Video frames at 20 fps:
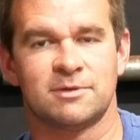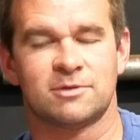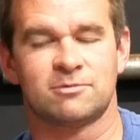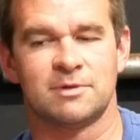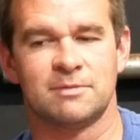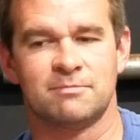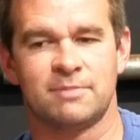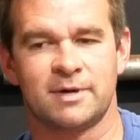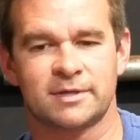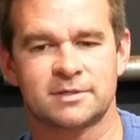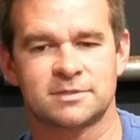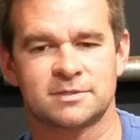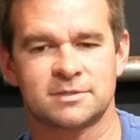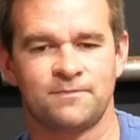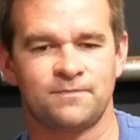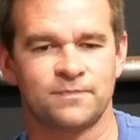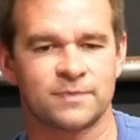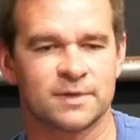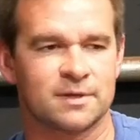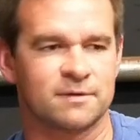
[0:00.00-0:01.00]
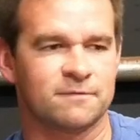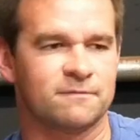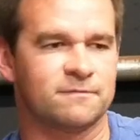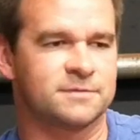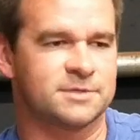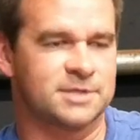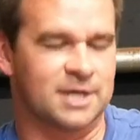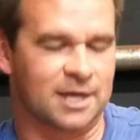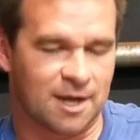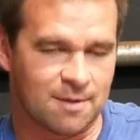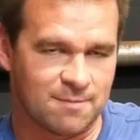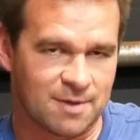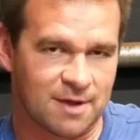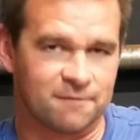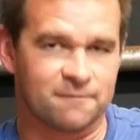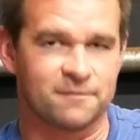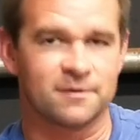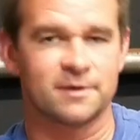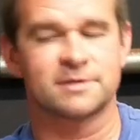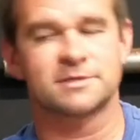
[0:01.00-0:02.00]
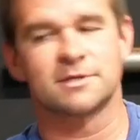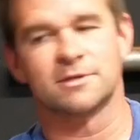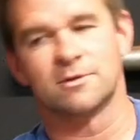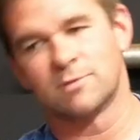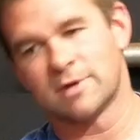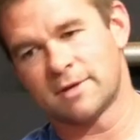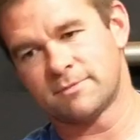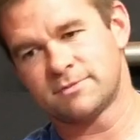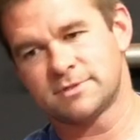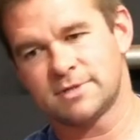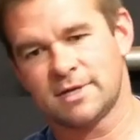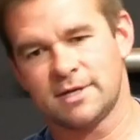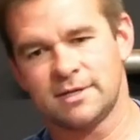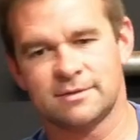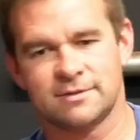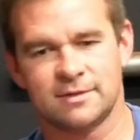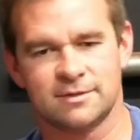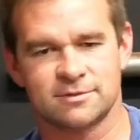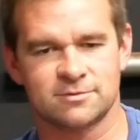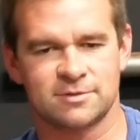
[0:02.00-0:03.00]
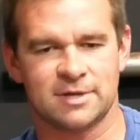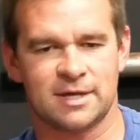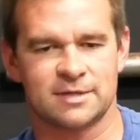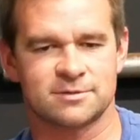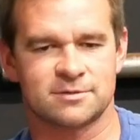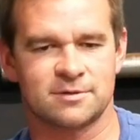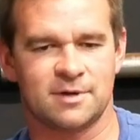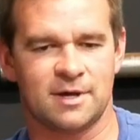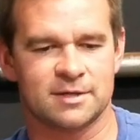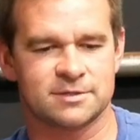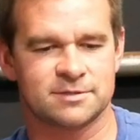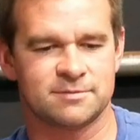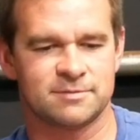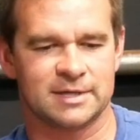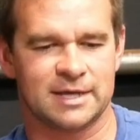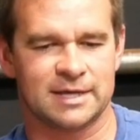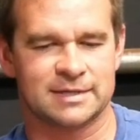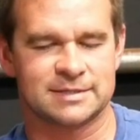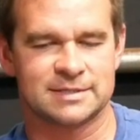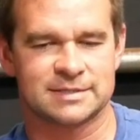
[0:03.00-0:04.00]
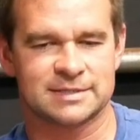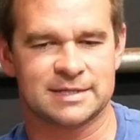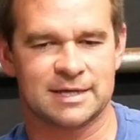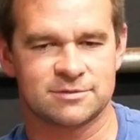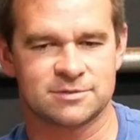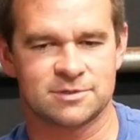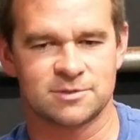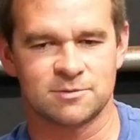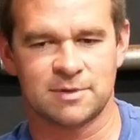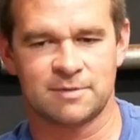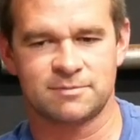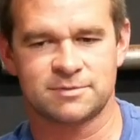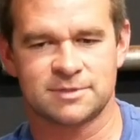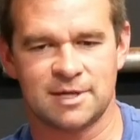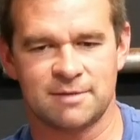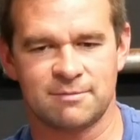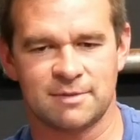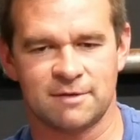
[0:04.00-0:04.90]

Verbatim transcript: me $3. Check out my affiliates on the website. Those guys are awesome. They got discounts on the website.